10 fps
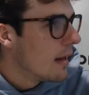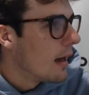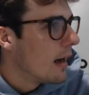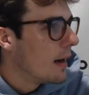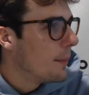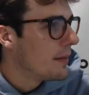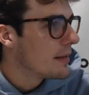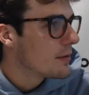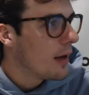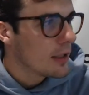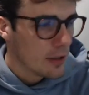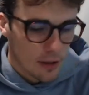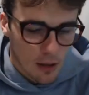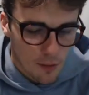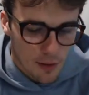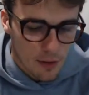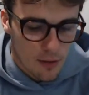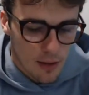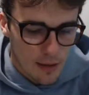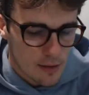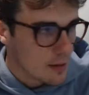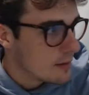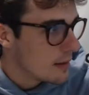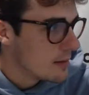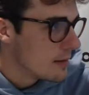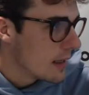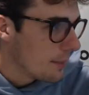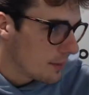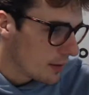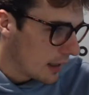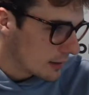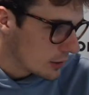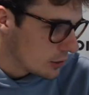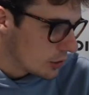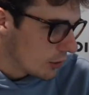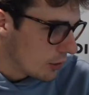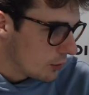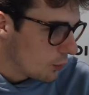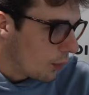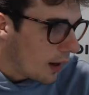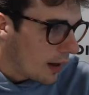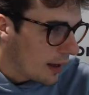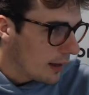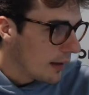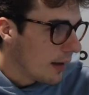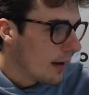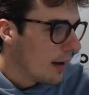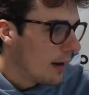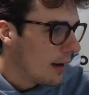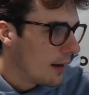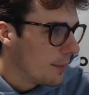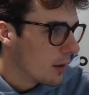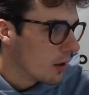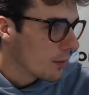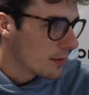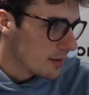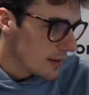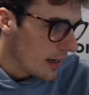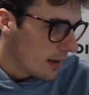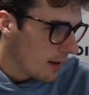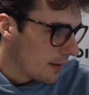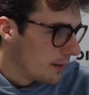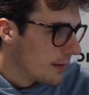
But this will actually go into depth to actually show you why, along with the data.